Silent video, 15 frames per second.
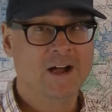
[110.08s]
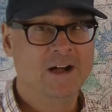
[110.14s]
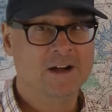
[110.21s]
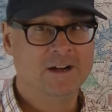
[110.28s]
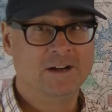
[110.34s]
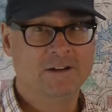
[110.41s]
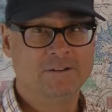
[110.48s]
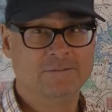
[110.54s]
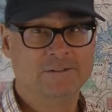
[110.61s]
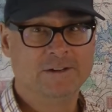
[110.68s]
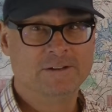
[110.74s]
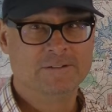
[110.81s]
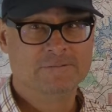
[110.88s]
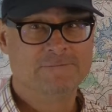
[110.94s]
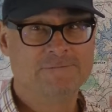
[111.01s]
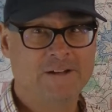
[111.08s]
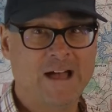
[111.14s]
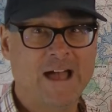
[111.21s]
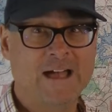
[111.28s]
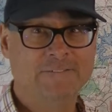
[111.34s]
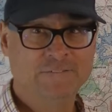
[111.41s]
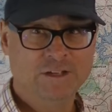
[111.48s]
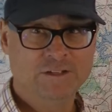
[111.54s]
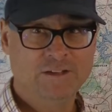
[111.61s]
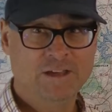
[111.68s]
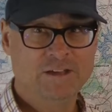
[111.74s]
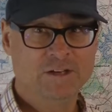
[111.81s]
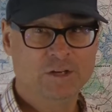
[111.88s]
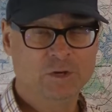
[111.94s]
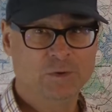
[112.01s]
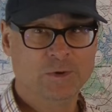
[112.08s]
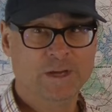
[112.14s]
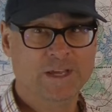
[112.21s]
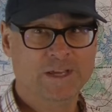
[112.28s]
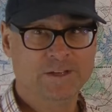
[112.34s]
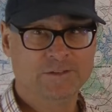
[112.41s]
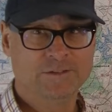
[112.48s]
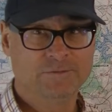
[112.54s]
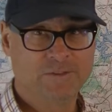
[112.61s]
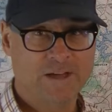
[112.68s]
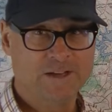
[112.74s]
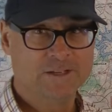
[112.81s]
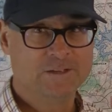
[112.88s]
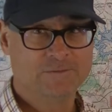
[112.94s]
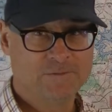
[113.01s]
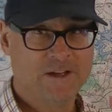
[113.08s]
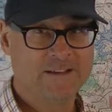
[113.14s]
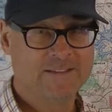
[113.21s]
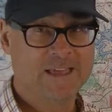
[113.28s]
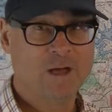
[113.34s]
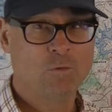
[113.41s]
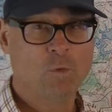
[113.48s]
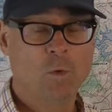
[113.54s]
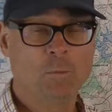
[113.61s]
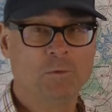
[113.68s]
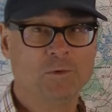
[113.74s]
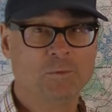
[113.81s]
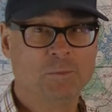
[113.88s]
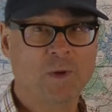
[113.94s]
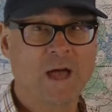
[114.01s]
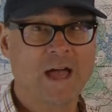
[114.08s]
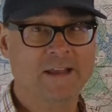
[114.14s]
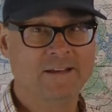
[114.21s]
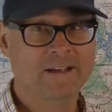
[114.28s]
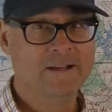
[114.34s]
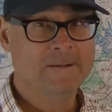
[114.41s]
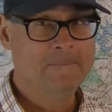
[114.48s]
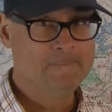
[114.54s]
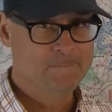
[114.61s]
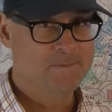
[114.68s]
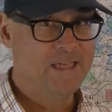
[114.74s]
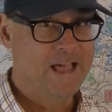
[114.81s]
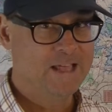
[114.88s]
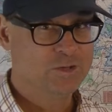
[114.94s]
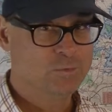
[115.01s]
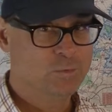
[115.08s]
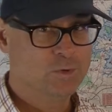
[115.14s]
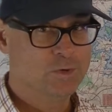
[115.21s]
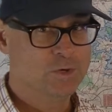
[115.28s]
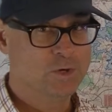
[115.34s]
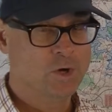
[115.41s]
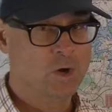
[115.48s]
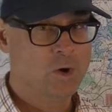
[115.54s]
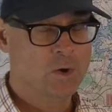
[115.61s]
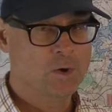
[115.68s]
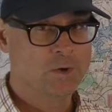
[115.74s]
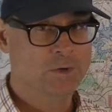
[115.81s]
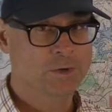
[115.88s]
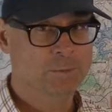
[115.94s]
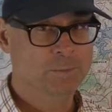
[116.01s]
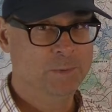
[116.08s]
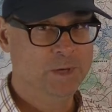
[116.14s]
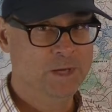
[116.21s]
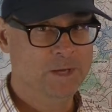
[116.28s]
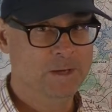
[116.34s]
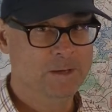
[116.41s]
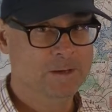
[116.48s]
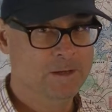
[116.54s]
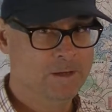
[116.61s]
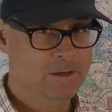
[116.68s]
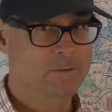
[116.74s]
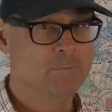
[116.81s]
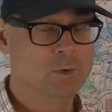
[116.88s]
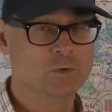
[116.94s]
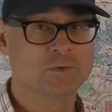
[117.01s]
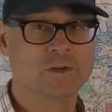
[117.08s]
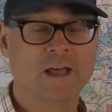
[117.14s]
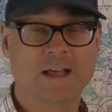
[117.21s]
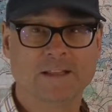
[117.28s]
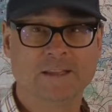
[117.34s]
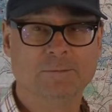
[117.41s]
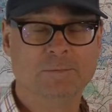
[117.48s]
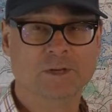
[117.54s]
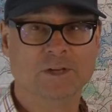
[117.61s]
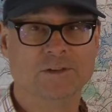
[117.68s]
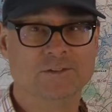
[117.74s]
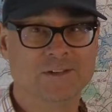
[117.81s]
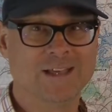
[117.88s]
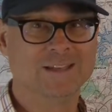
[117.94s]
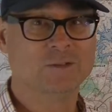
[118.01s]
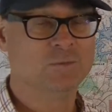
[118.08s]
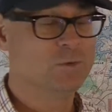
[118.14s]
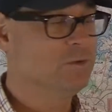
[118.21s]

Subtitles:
of 5 to 10 degrees, find that warmer spot, that's where the gar are going to be, most likely, because that's